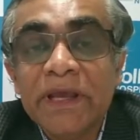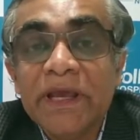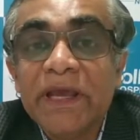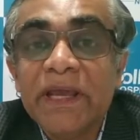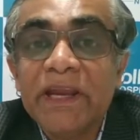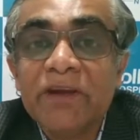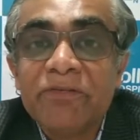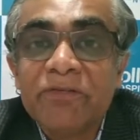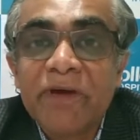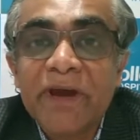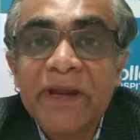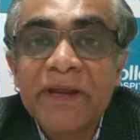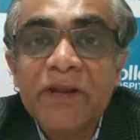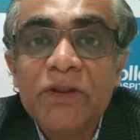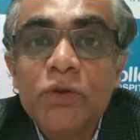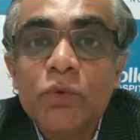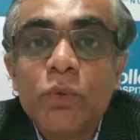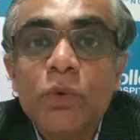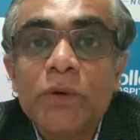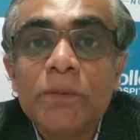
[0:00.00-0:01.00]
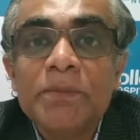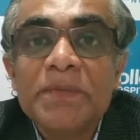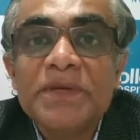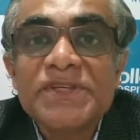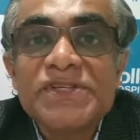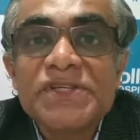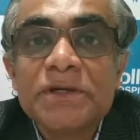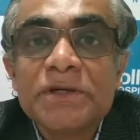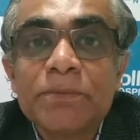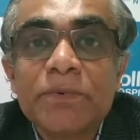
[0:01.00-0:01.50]
In fact, you would be
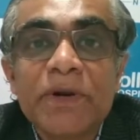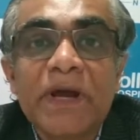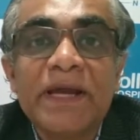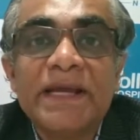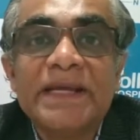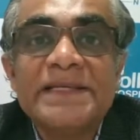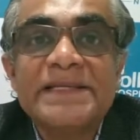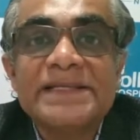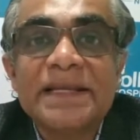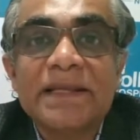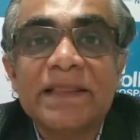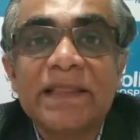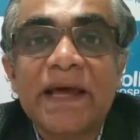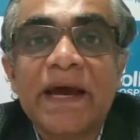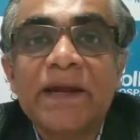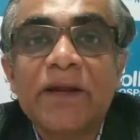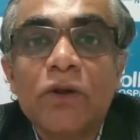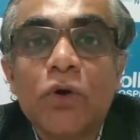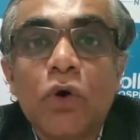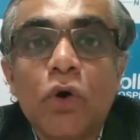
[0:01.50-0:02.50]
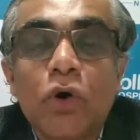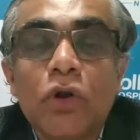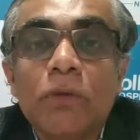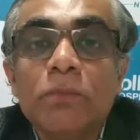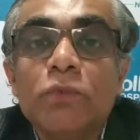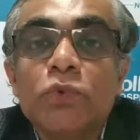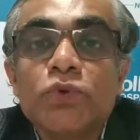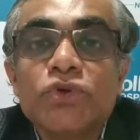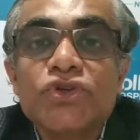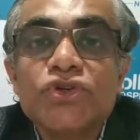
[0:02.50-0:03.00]
surprised that
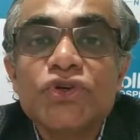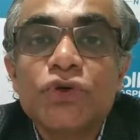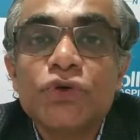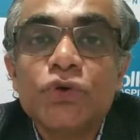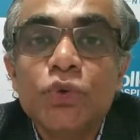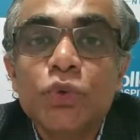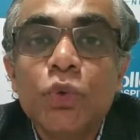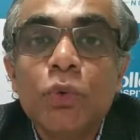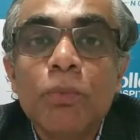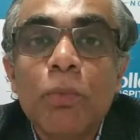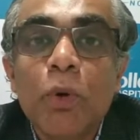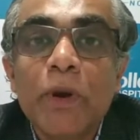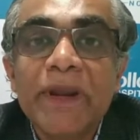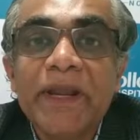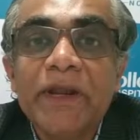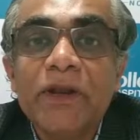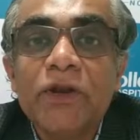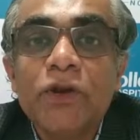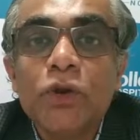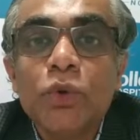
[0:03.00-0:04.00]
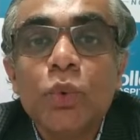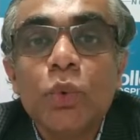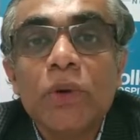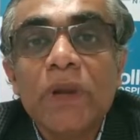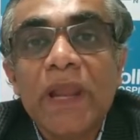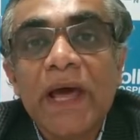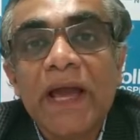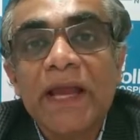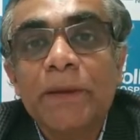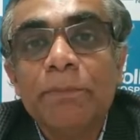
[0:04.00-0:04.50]
almost
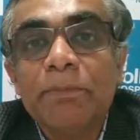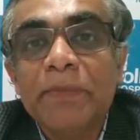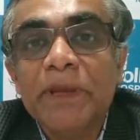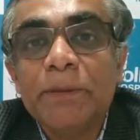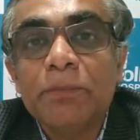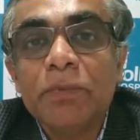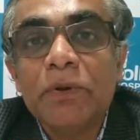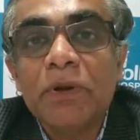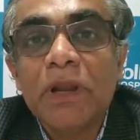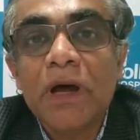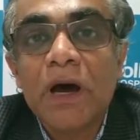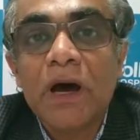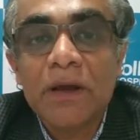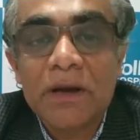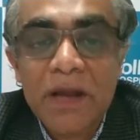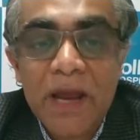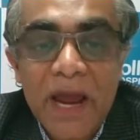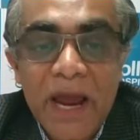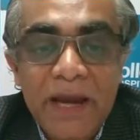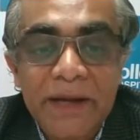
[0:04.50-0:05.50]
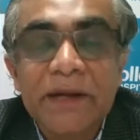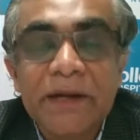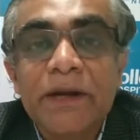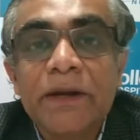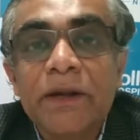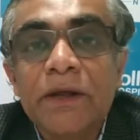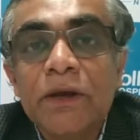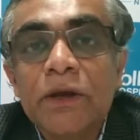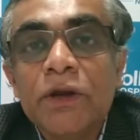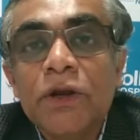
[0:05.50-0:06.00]
2.2 lakh people are
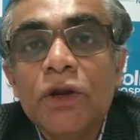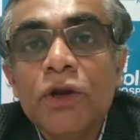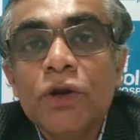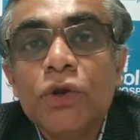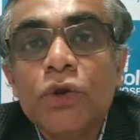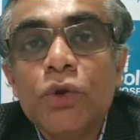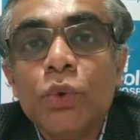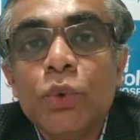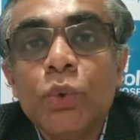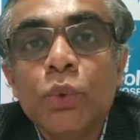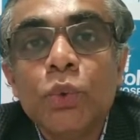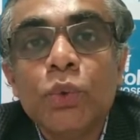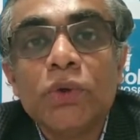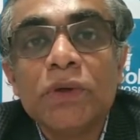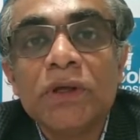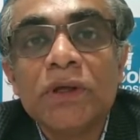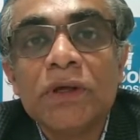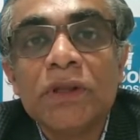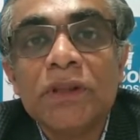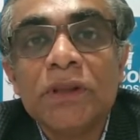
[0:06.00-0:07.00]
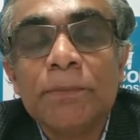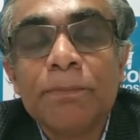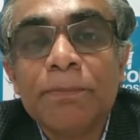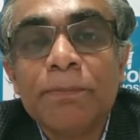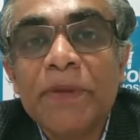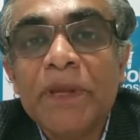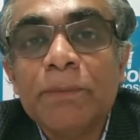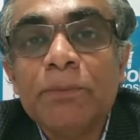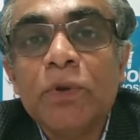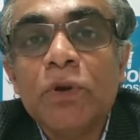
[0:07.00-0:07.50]
added to the
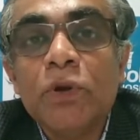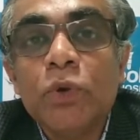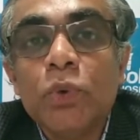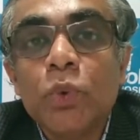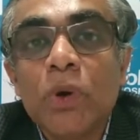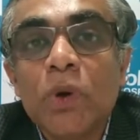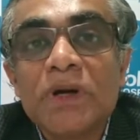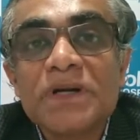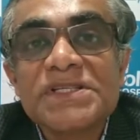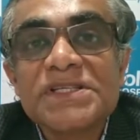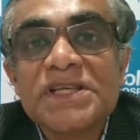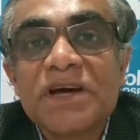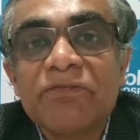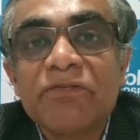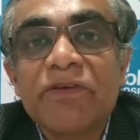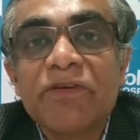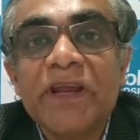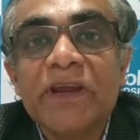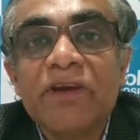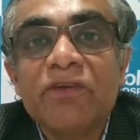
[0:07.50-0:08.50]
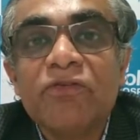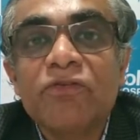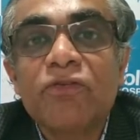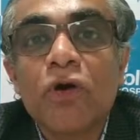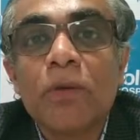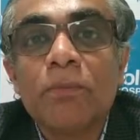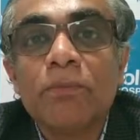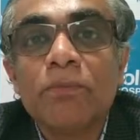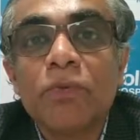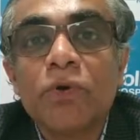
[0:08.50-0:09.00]
people who are suffering
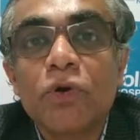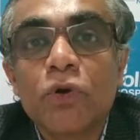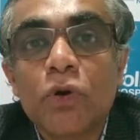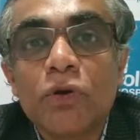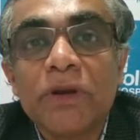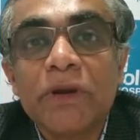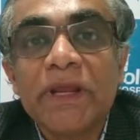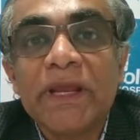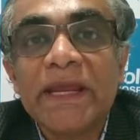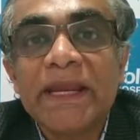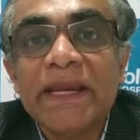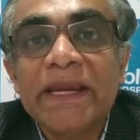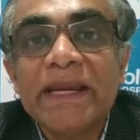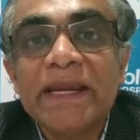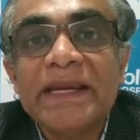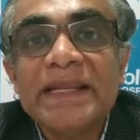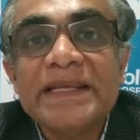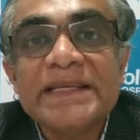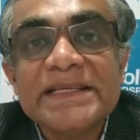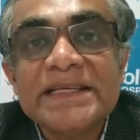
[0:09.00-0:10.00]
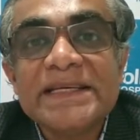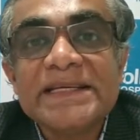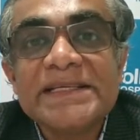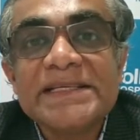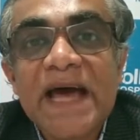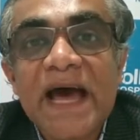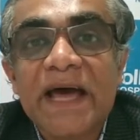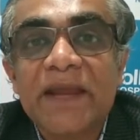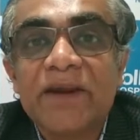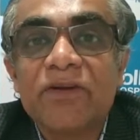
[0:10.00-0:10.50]
from chronic kidney disease
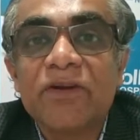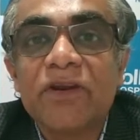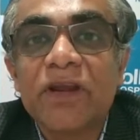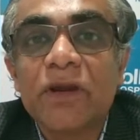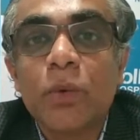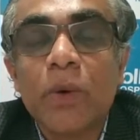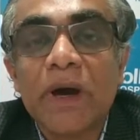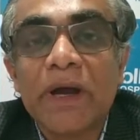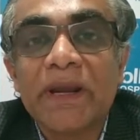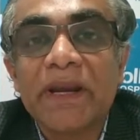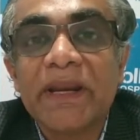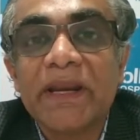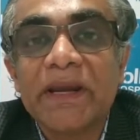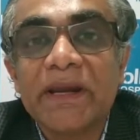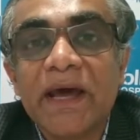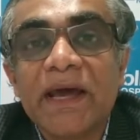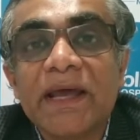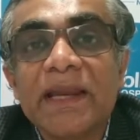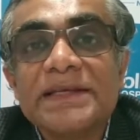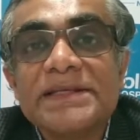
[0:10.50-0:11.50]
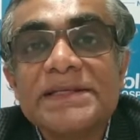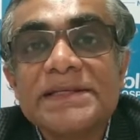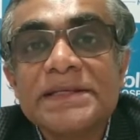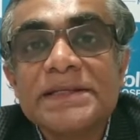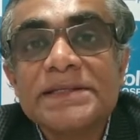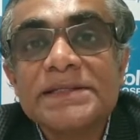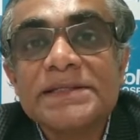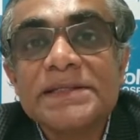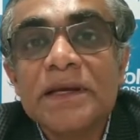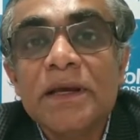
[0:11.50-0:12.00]
and requiring
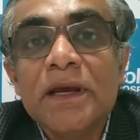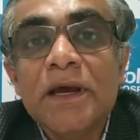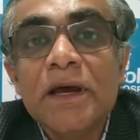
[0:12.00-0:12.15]
dialysis.